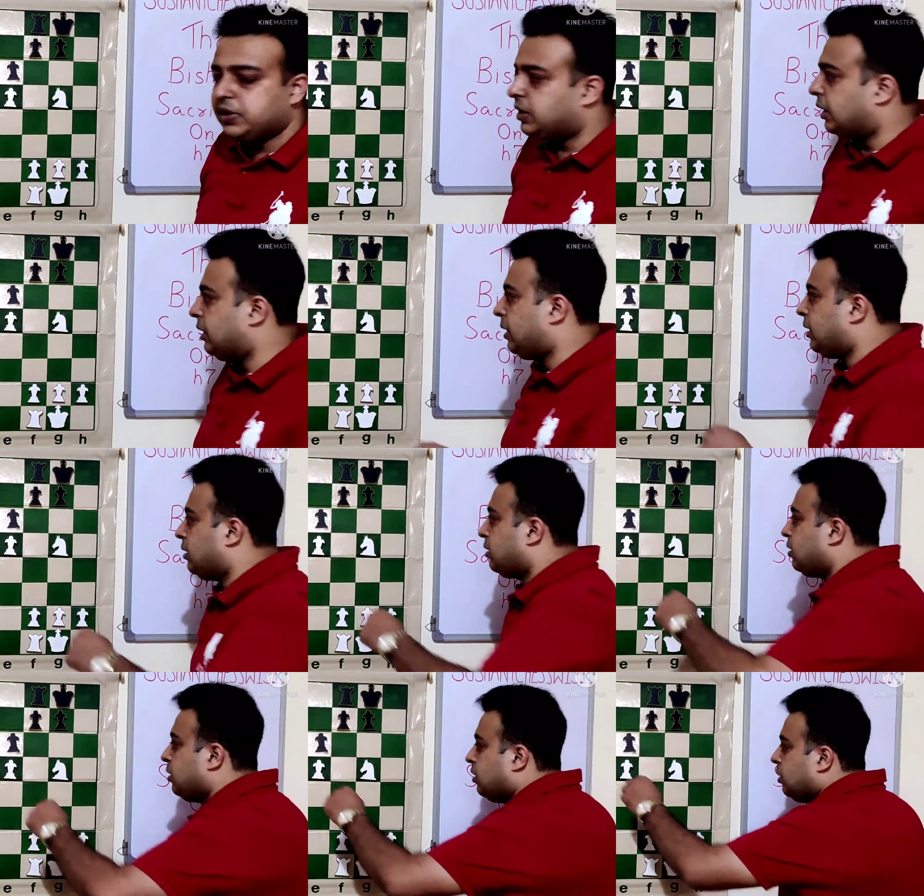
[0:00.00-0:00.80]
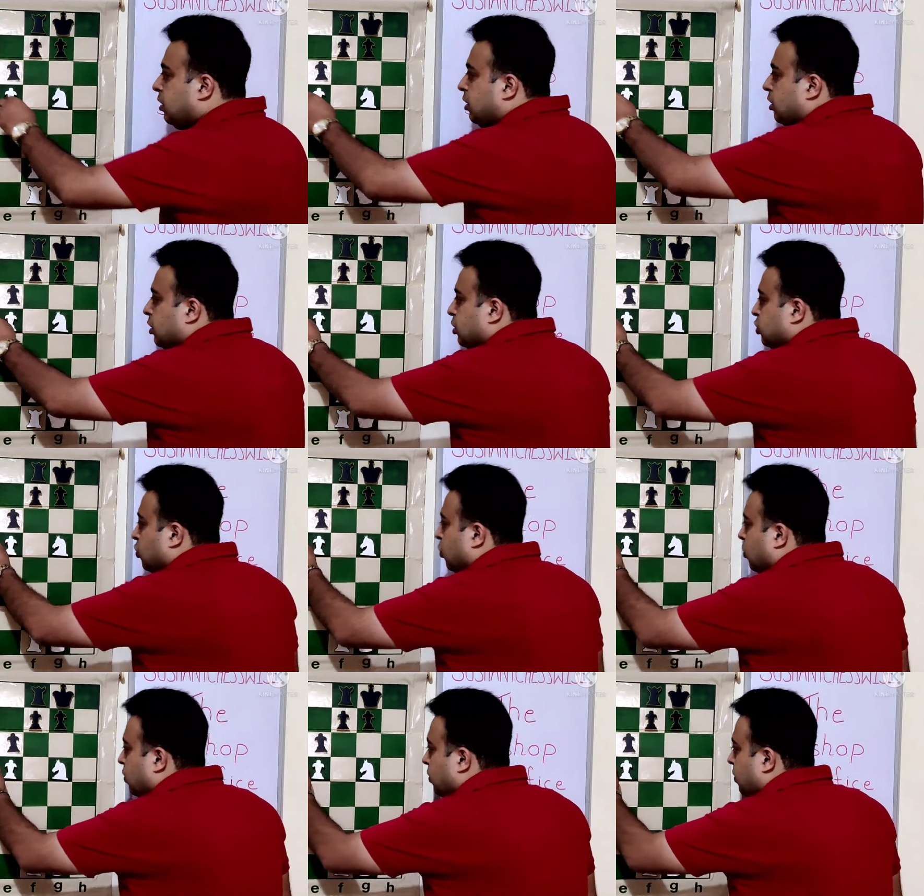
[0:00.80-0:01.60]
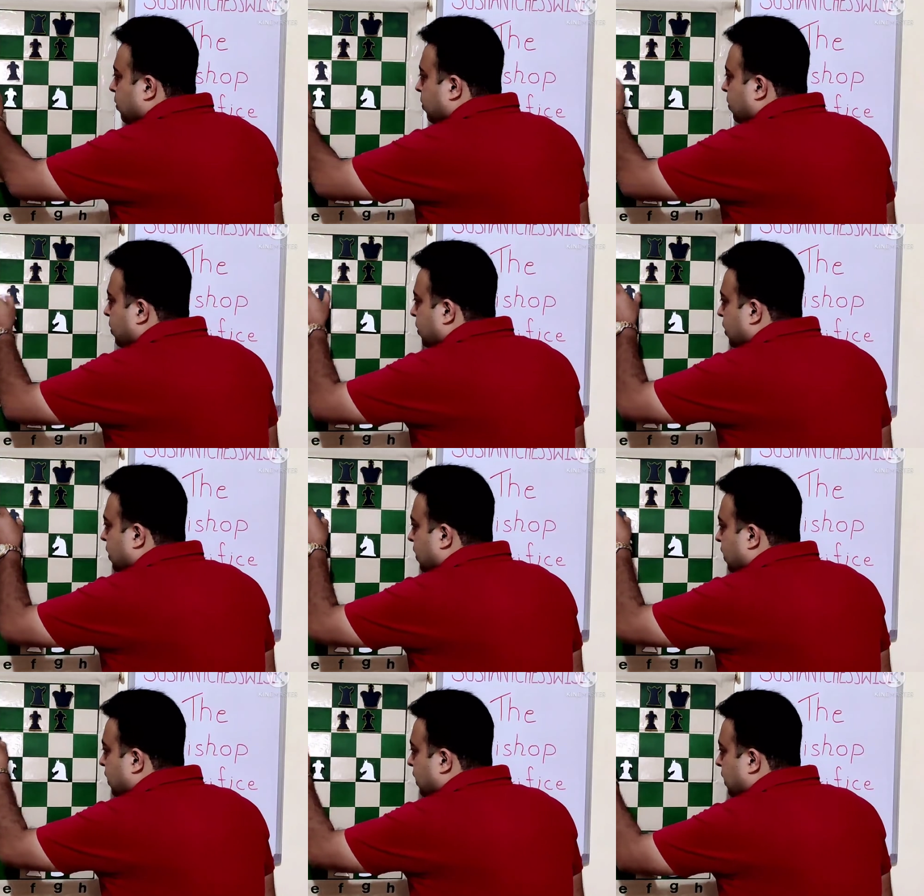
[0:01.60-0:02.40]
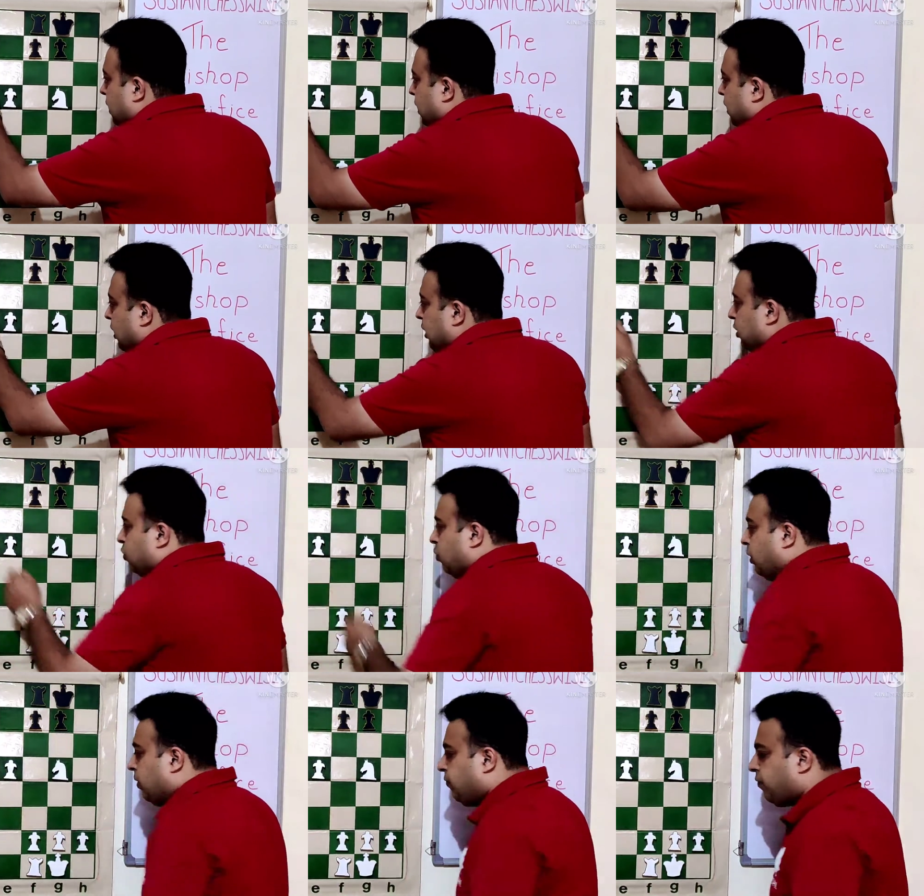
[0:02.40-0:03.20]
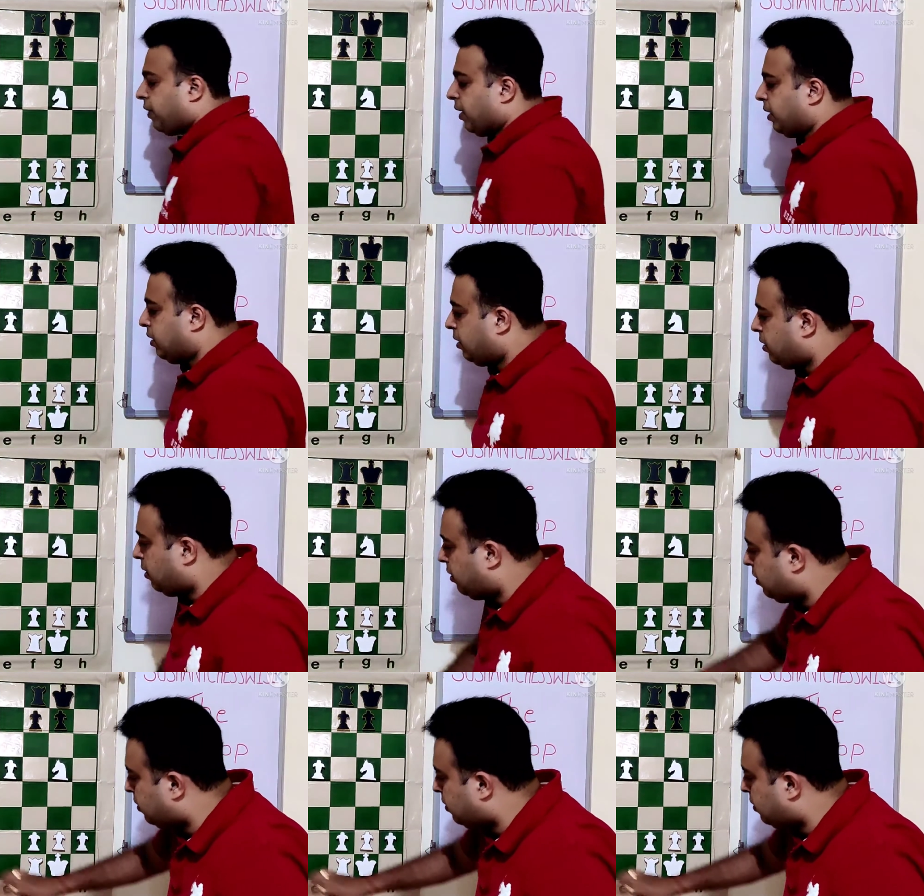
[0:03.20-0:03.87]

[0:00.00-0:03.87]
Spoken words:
threatened. So e into d5,